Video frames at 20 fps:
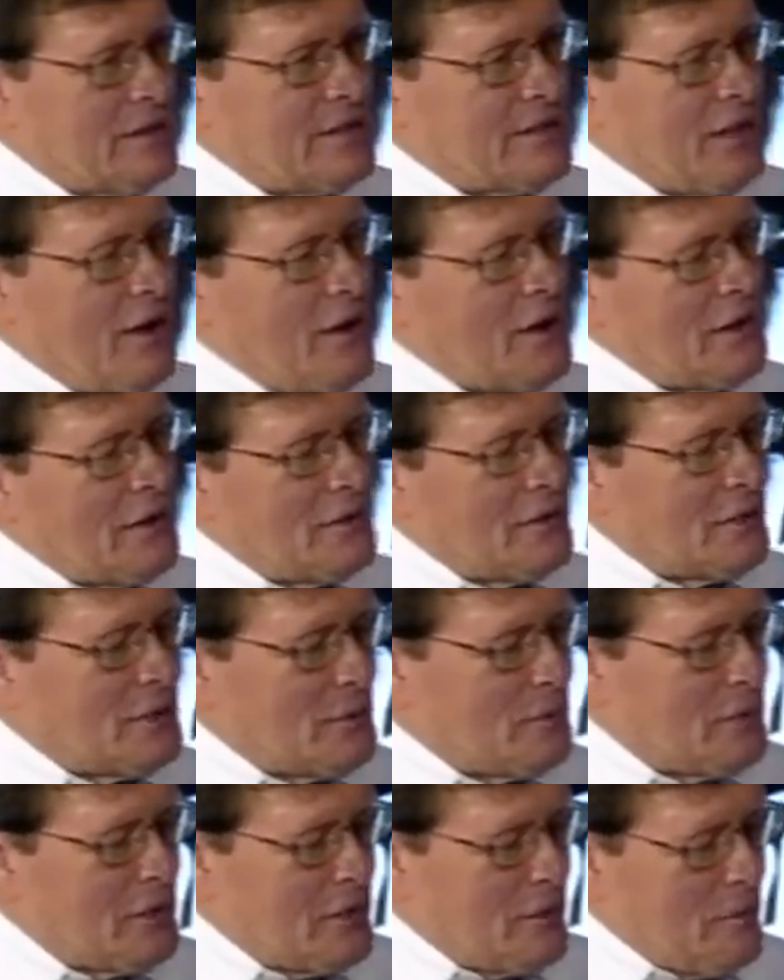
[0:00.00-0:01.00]
talk a
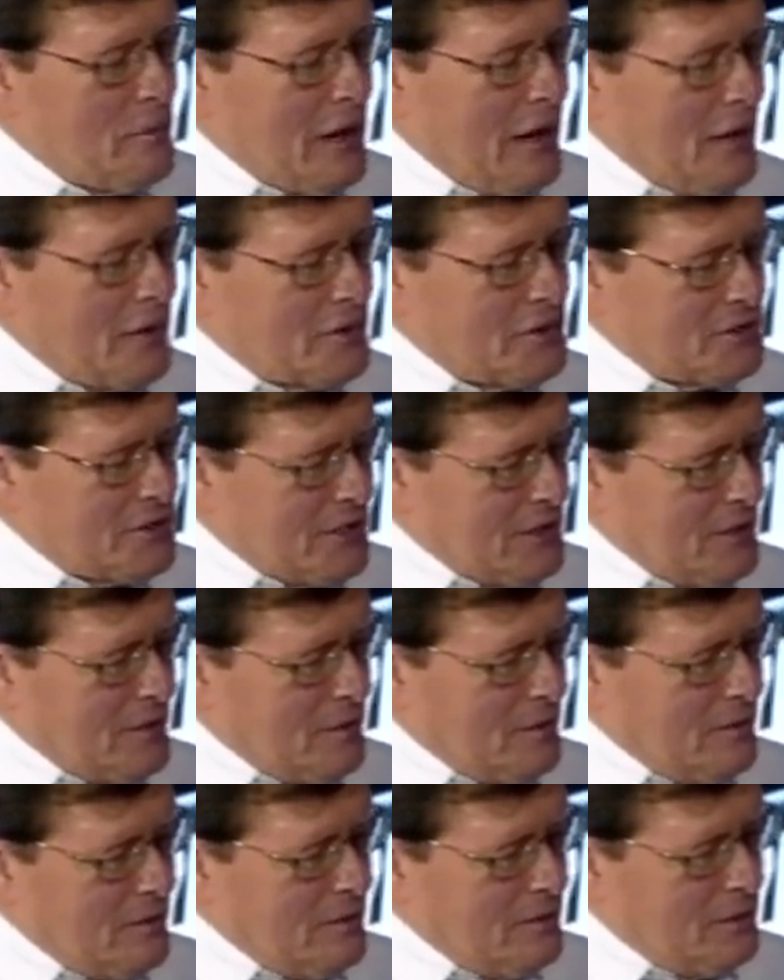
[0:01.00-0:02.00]
little bit about
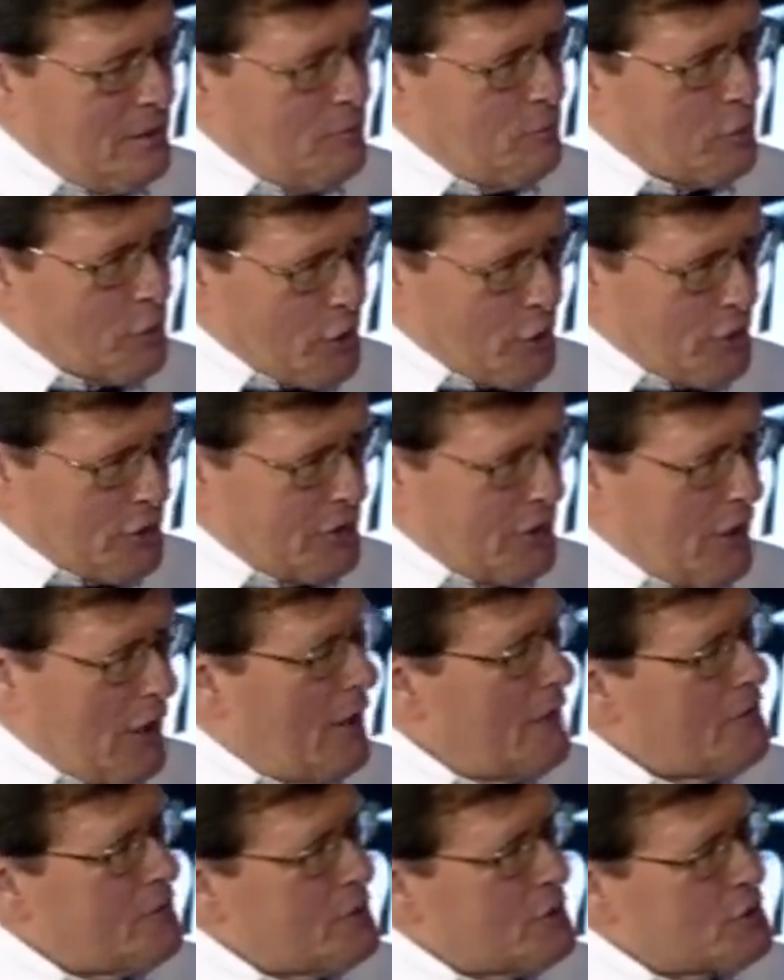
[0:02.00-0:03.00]
uh, the burden
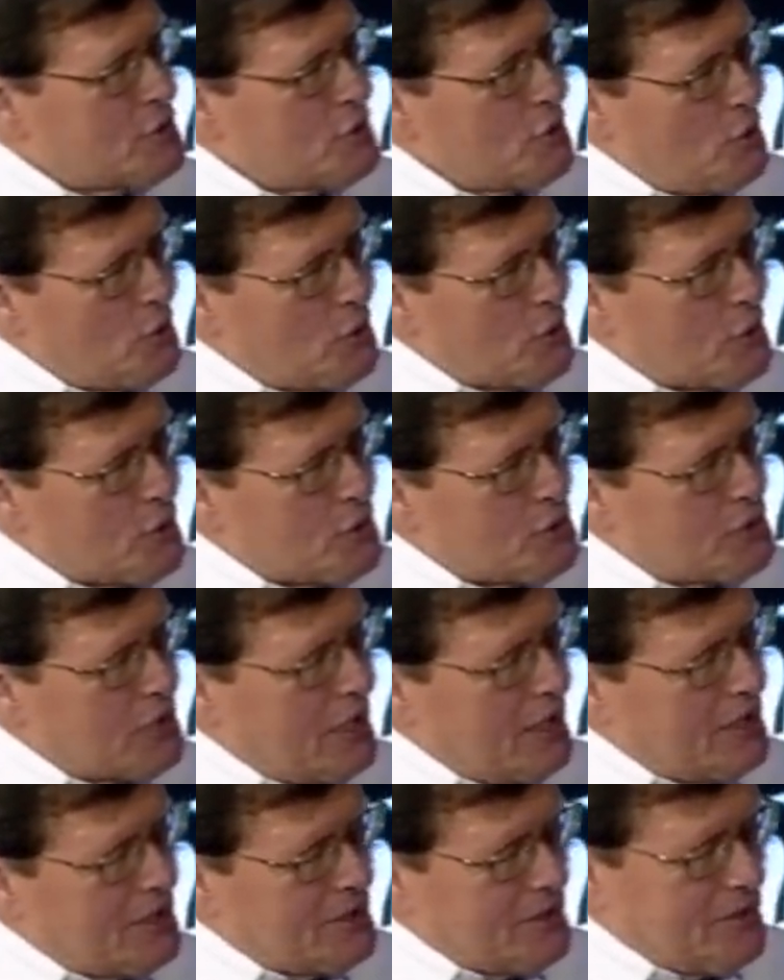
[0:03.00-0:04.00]
off the shoulders
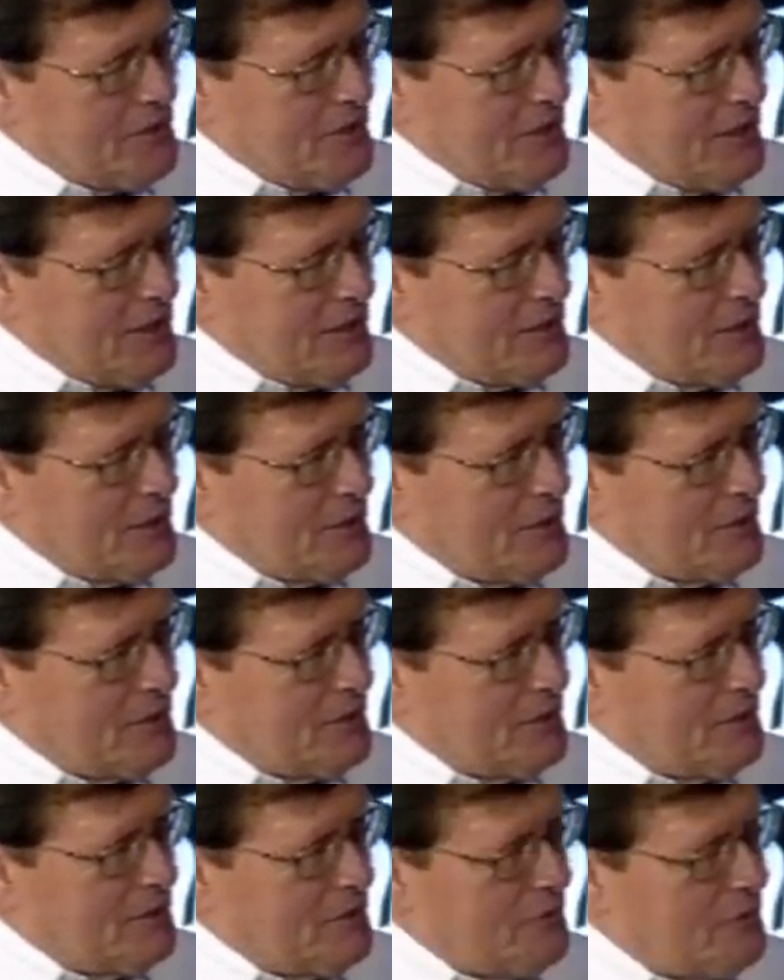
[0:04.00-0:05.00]
kind of thing. Oh, the, my
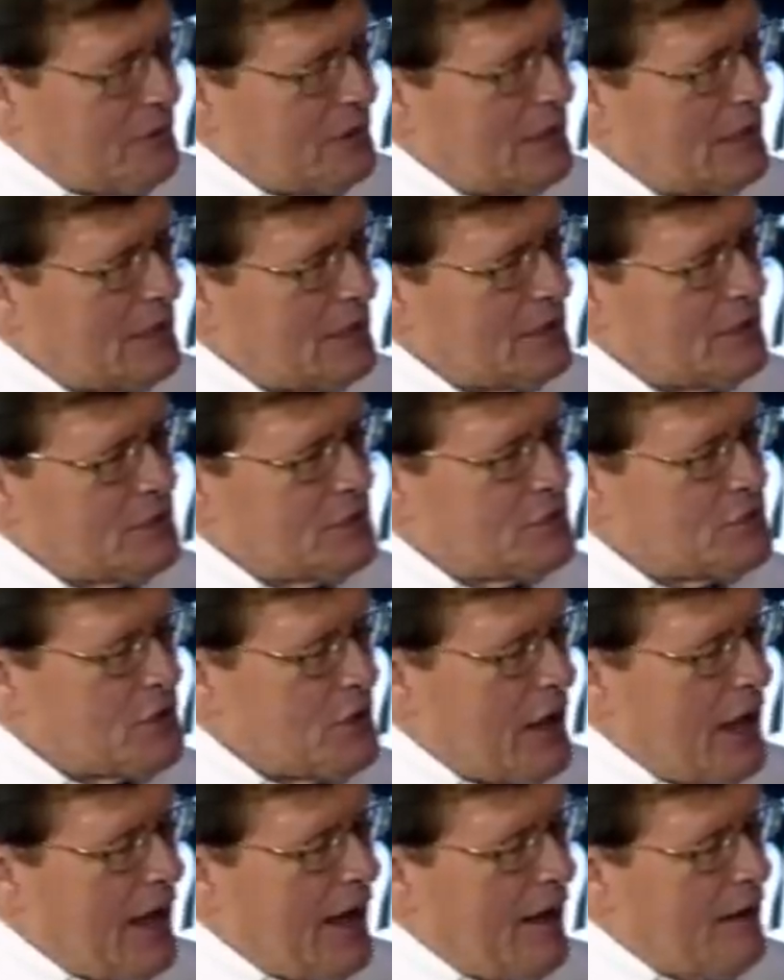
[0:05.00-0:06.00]
goodness. The feeling that
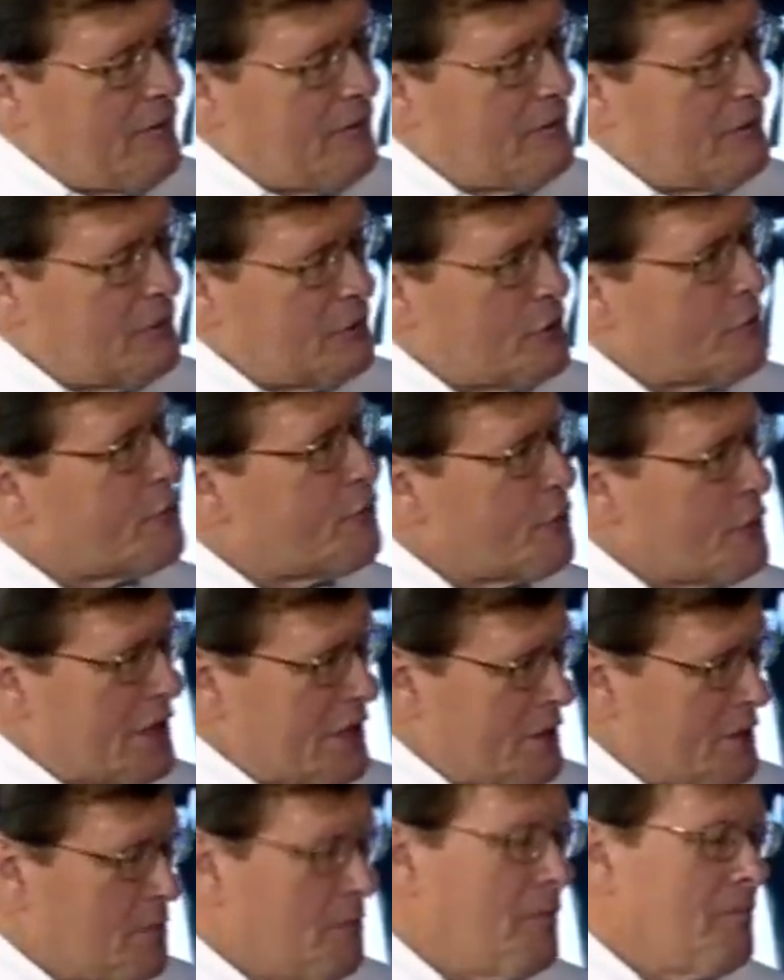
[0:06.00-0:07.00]
you have, uh, the
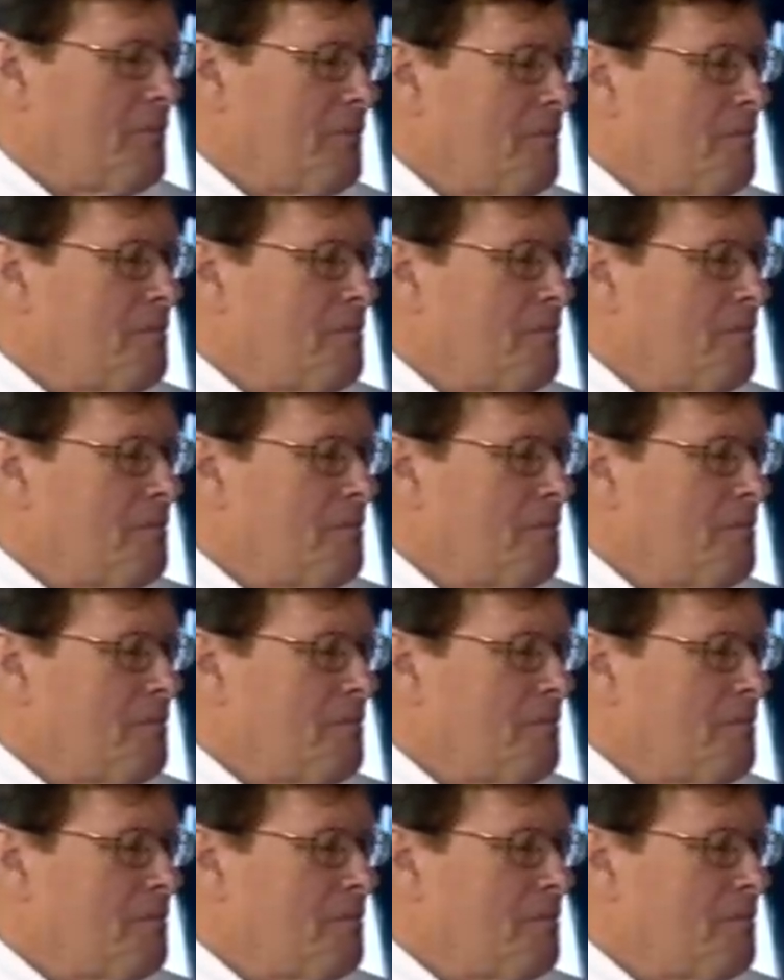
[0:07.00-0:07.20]
freedom.